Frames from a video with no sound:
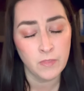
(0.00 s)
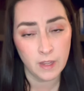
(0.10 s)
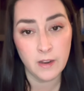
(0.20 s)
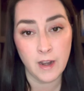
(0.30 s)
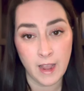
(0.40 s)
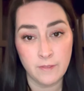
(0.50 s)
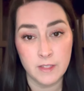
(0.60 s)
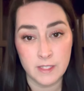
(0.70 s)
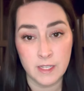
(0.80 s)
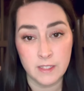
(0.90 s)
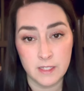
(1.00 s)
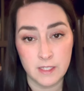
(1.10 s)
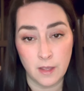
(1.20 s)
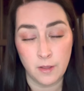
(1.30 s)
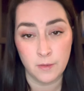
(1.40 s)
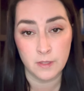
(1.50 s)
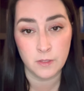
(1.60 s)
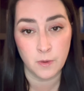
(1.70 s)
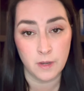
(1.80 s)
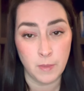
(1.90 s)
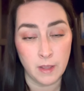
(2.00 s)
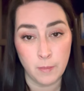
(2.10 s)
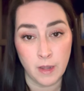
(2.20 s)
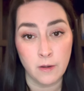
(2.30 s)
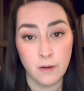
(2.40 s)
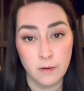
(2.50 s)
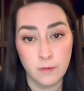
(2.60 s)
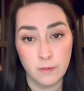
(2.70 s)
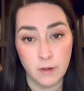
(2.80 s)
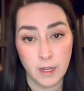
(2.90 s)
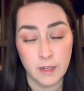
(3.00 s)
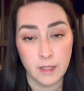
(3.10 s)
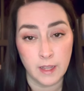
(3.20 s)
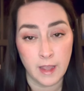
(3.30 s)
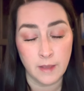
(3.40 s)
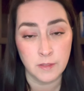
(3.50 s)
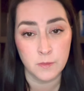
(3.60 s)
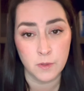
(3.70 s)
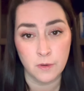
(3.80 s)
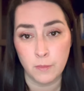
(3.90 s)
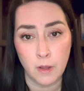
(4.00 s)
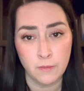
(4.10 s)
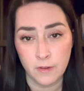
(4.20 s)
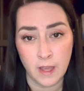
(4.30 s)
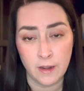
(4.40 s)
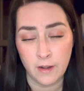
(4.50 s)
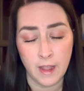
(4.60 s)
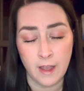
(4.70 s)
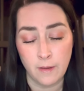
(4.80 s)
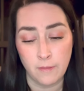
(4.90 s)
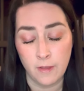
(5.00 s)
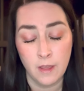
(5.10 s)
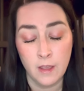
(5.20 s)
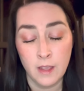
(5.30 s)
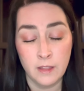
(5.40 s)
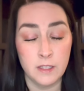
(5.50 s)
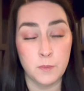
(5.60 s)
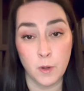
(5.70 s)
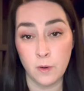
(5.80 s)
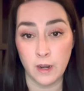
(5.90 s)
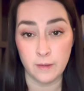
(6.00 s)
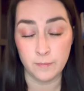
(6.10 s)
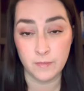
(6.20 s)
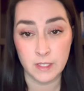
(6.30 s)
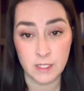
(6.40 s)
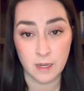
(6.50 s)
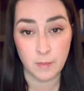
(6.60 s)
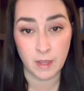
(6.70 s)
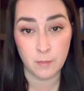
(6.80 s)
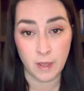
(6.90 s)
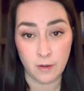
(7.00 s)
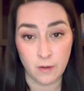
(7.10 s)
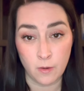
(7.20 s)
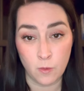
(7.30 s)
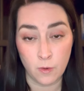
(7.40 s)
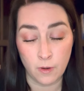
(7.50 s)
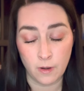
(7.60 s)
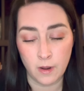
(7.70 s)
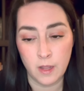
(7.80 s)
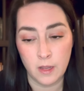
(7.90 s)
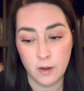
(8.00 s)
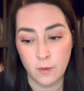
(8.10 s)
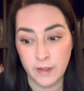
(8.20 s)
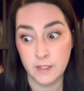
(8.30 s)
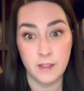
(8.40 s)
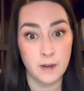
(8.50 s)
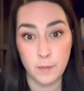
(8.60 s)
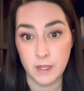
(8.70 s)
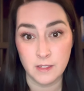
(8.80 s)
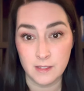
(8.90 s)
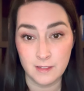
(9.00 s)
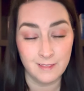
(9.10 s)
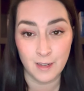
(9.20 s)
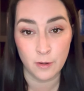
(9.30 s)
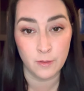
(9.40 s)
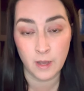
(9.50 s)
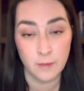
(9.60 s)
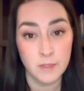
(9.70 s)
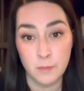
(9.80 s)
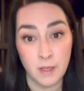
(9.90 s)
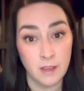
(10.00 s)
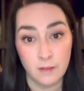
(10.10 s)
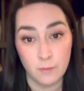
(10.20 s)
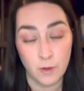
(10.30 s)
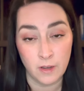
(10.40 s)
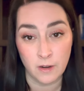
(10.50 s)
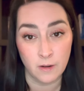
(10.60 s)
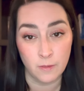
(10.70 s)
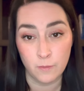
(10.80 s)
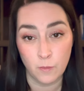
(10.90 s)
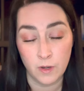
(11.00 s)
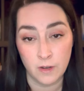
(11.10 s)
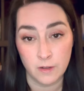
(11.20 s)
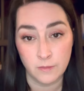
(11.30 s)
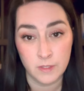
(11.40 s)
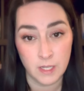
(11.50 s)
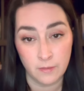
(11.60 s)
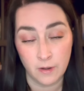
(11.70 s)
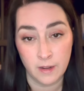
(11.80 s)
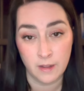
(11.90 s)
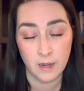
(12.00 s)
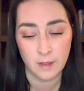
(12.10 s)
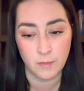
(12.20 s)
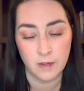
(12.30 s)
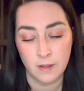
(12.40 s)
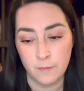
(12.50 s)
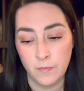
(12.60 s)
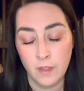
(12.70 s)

here, I have this thing to sell you that's going to make it better, right? Like I have some sort of balm for that, or I have this program that's going to make it better. Or, you know, as a therapist, you know, come to me when you're, when you're suffering and I'm going to